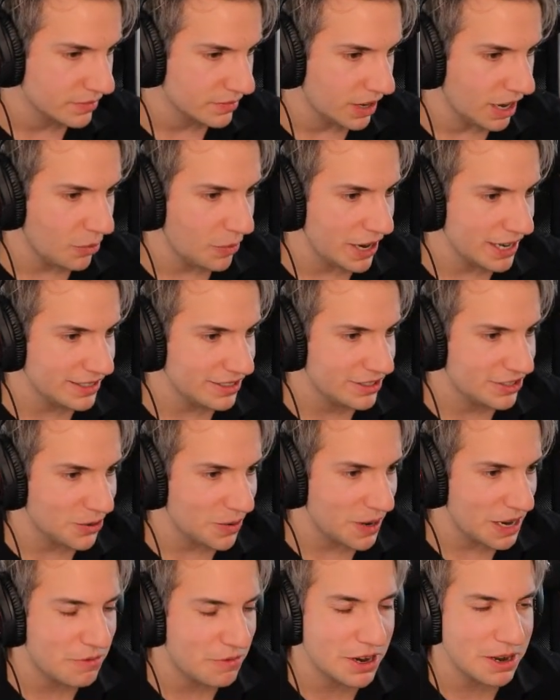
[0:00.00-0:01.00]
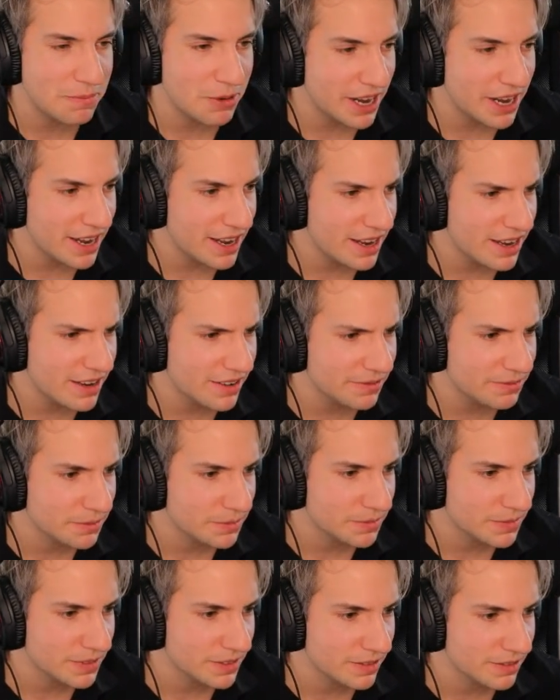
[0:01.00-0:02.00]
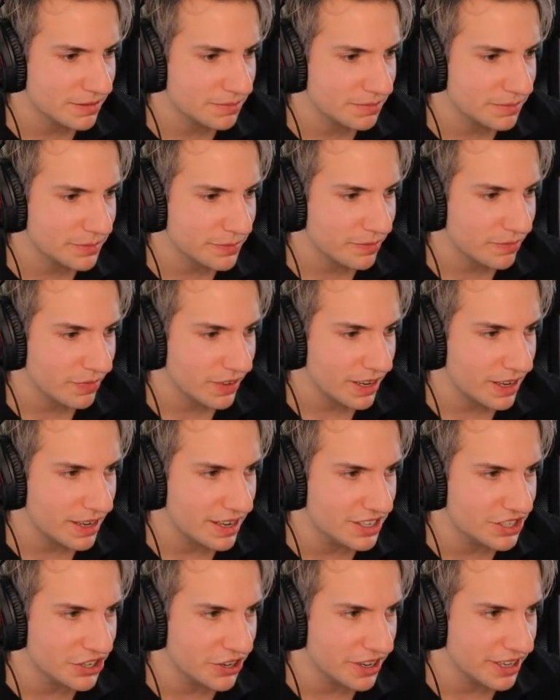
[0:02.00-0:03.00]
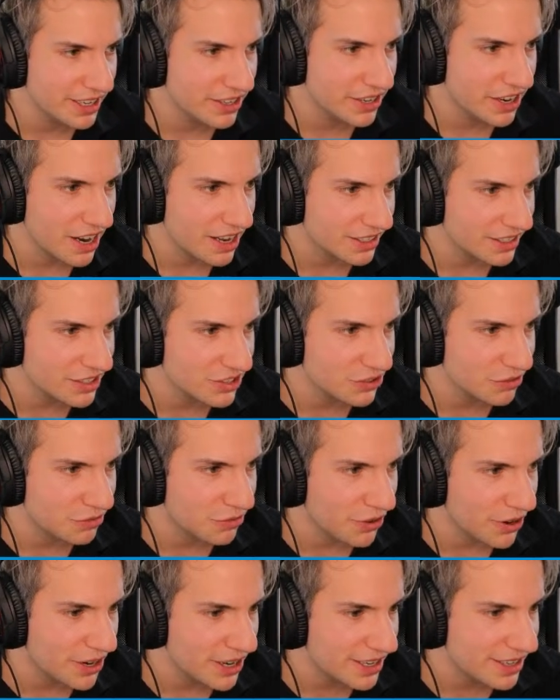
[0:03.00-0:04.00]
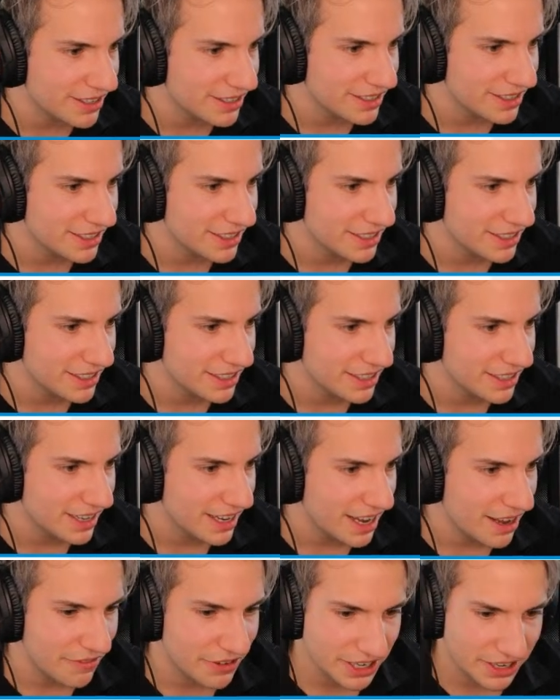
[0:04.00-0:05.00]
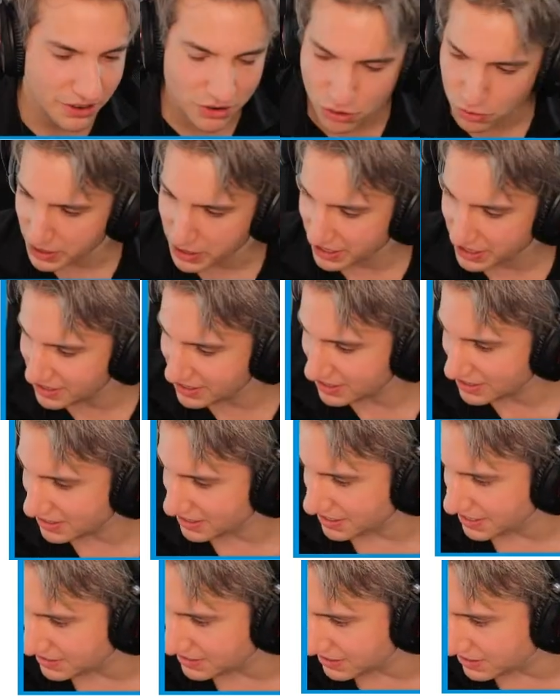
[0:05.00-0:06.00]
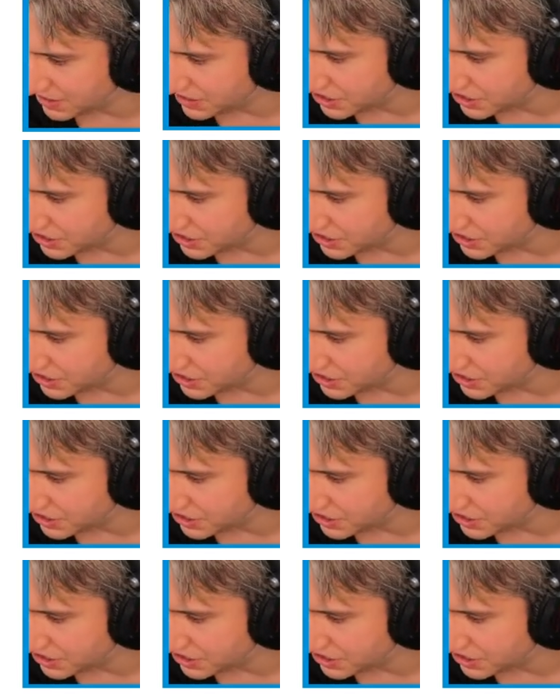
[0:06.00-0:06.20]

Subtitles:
All right, so everybody enjoying the content so far? Having a quick glance at the